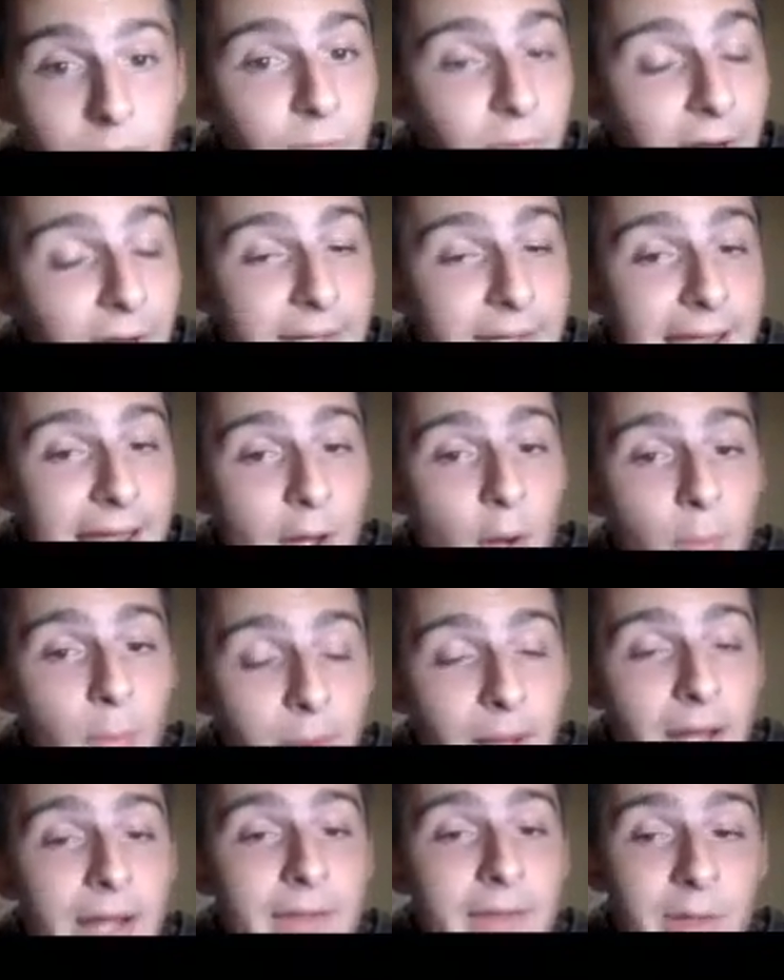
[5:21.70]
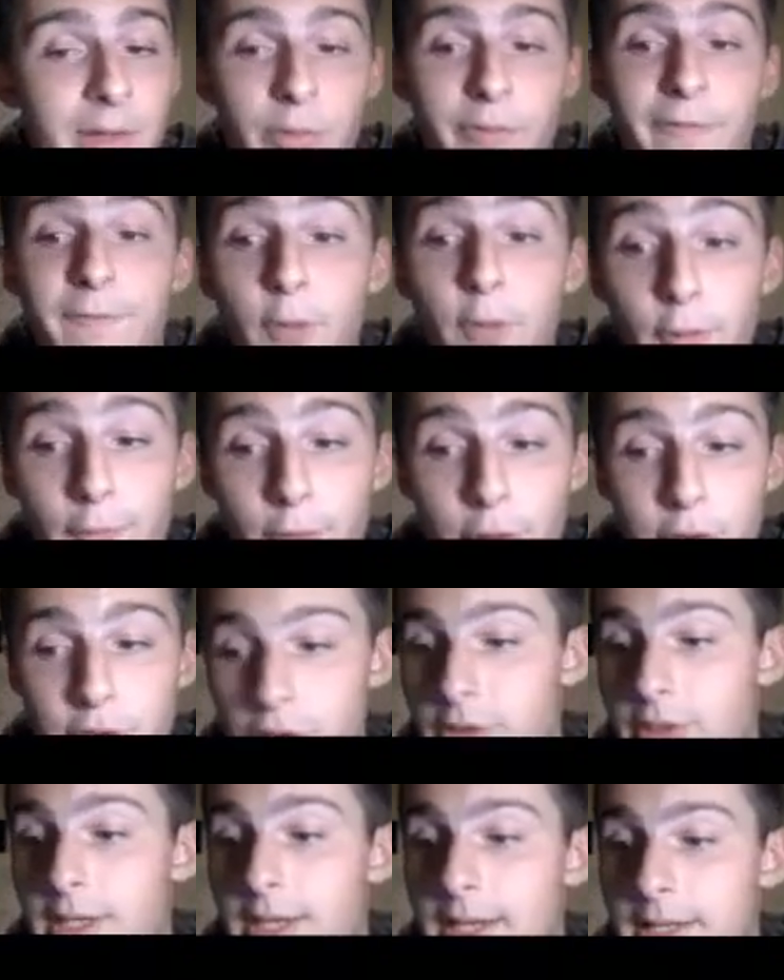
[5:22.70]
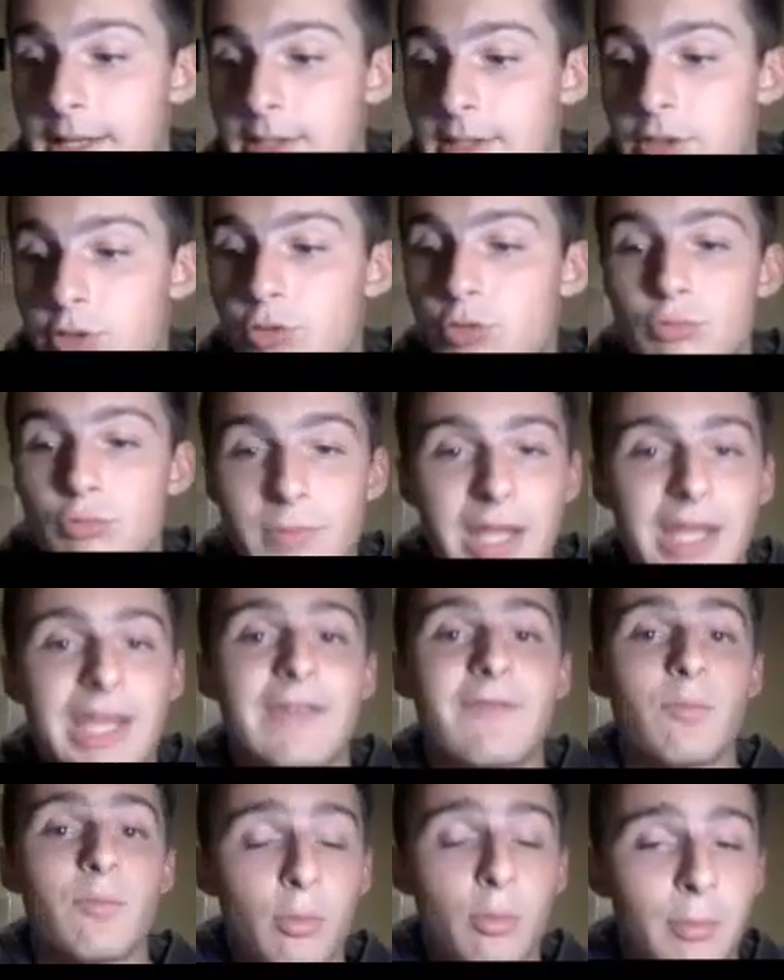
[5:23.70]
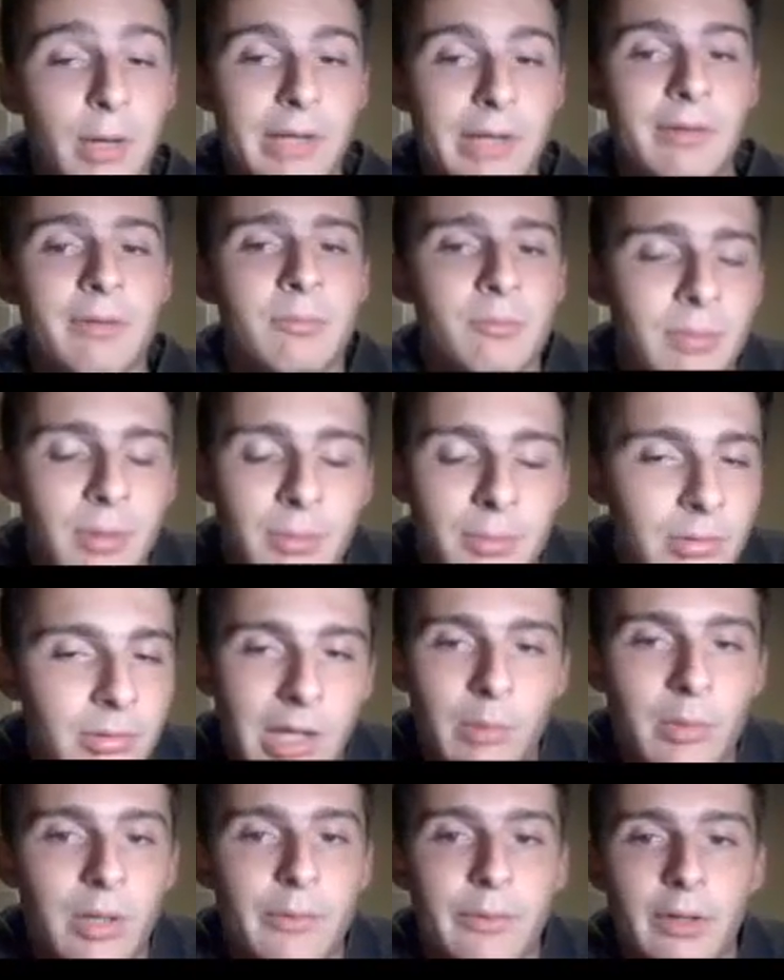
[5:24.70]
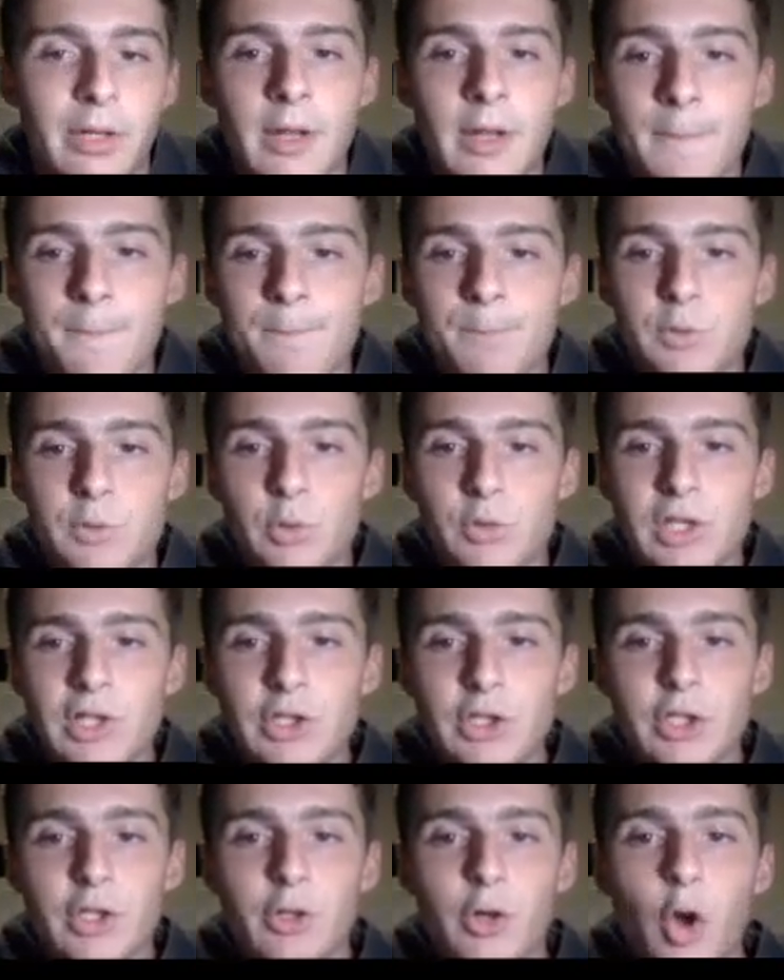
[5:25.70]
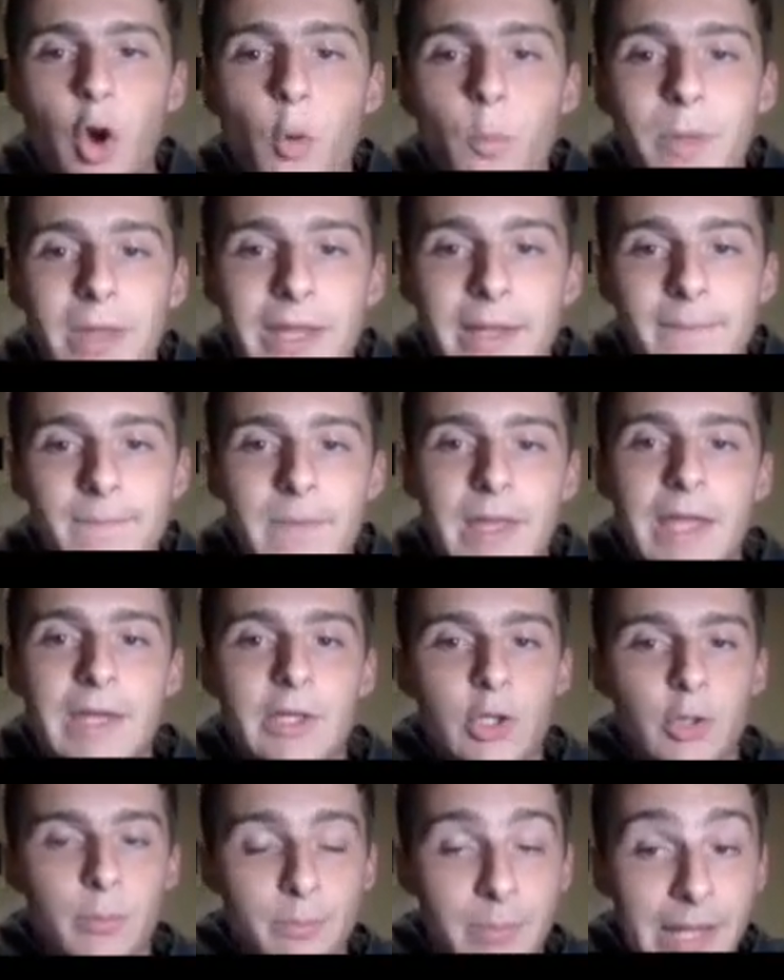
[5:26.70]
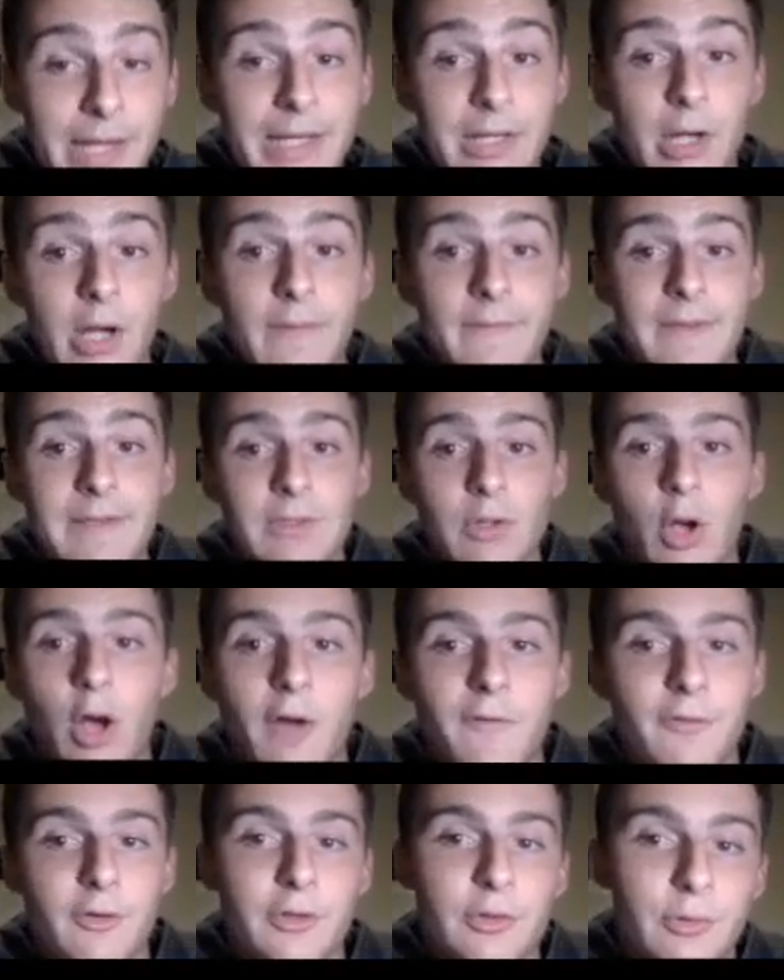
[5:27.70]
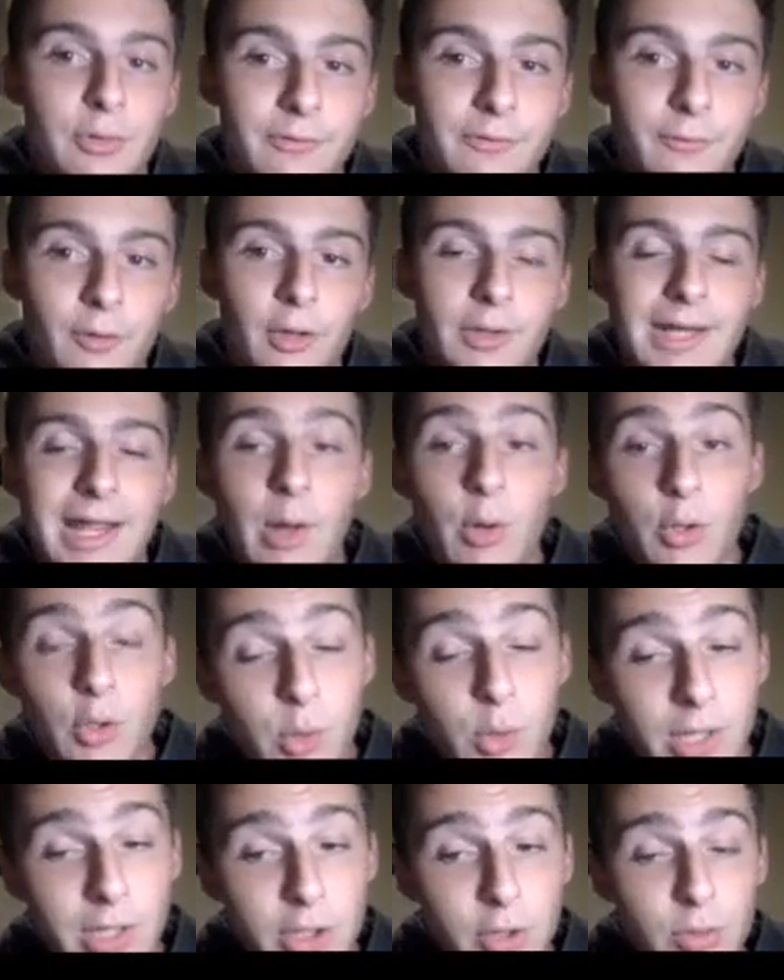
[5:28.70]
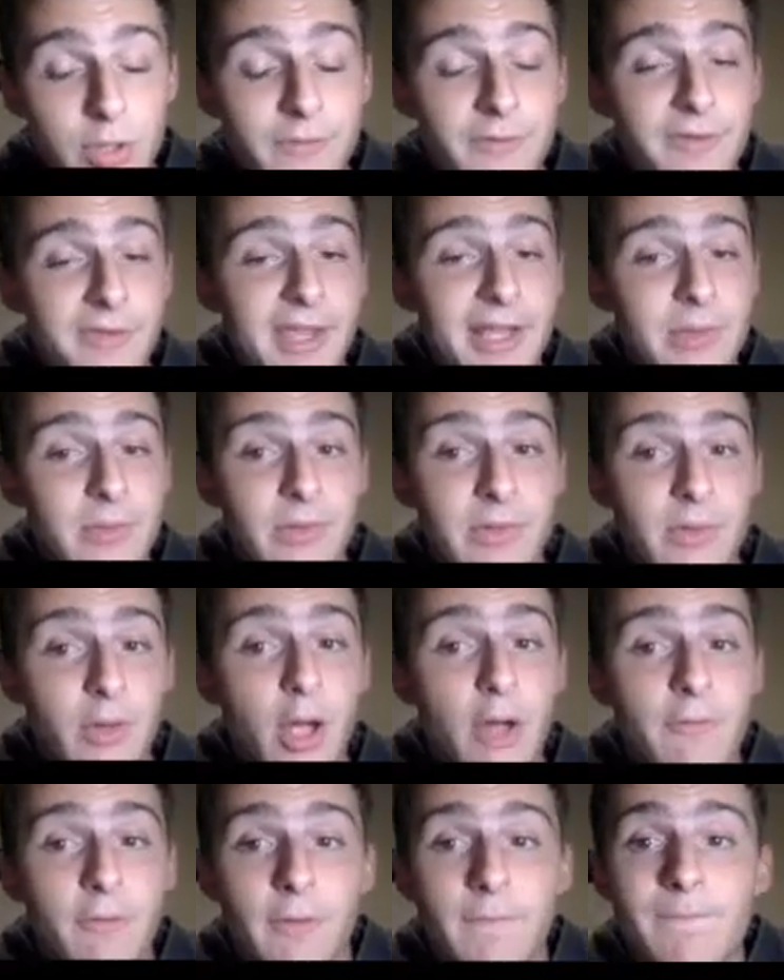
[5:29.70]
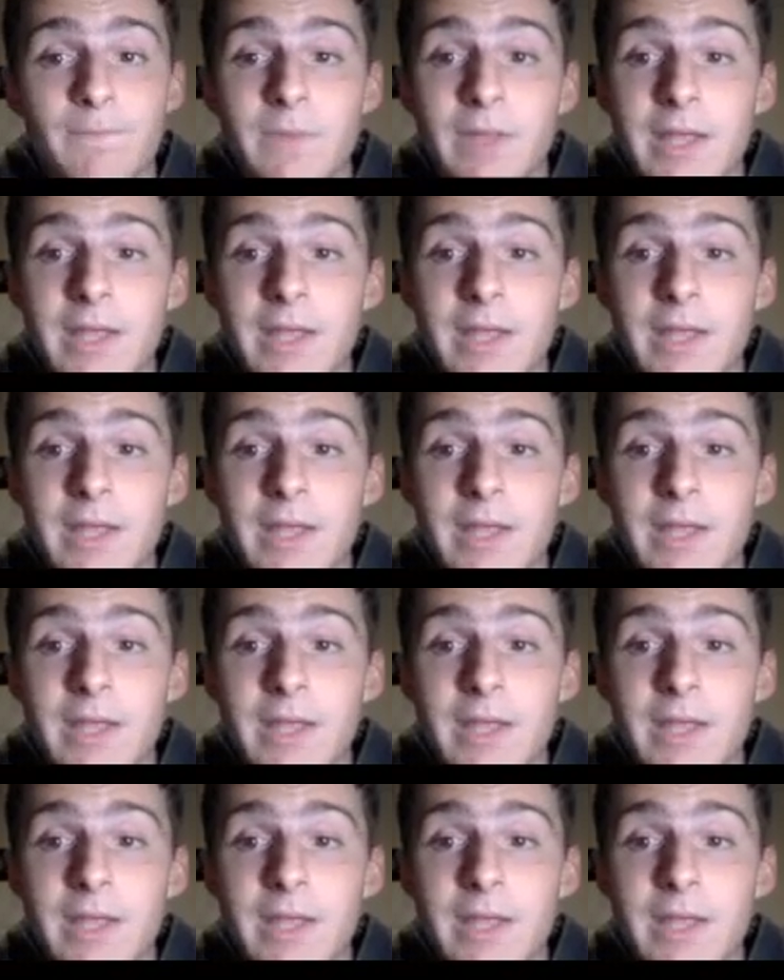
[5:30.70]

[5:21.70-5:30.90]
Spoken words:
right now, buy the full version to make even more money, or blah, blah, blah, whatever. So essentially you're hoping and you're betting on this offer to convert. Now you can do different things with this offer.